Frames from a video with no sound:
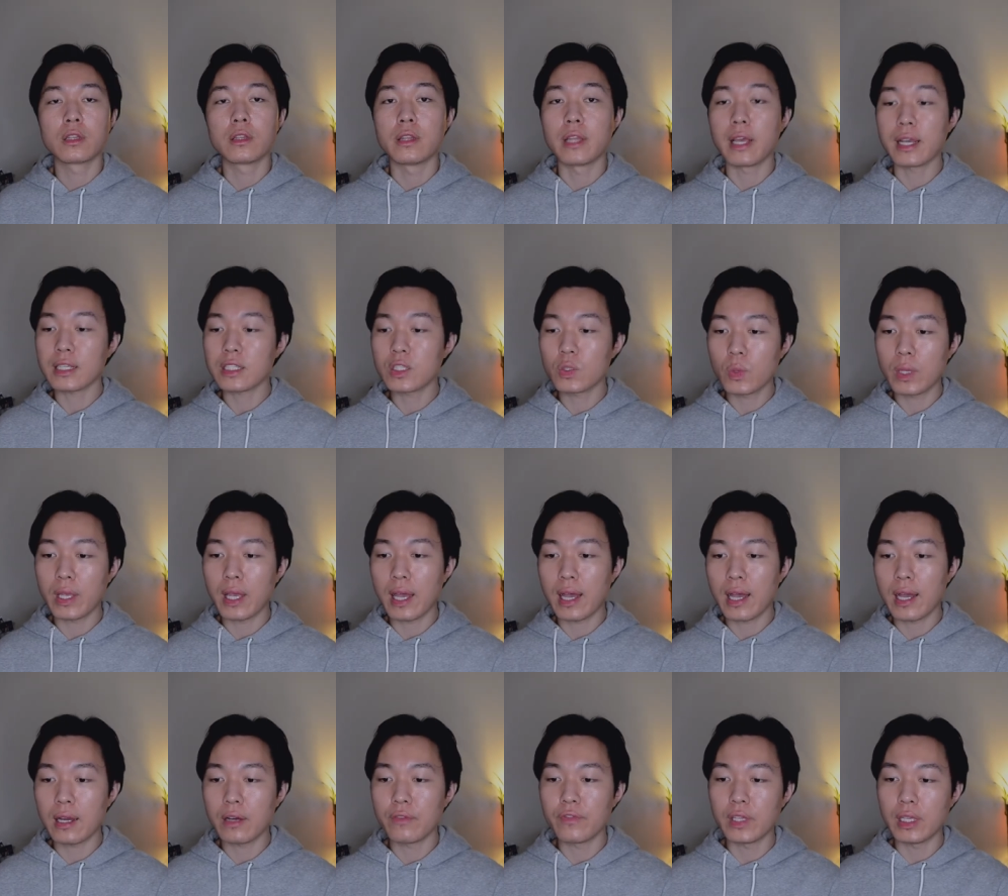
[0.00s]
Next, we
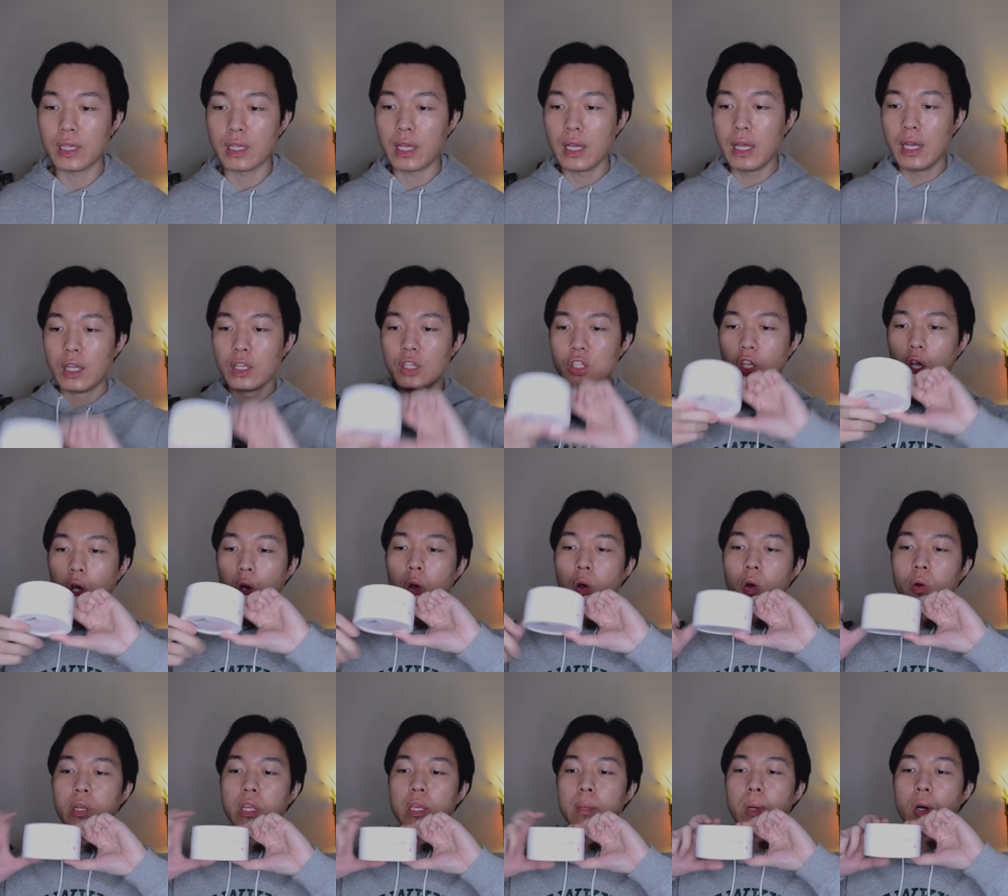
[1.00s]
have the Tony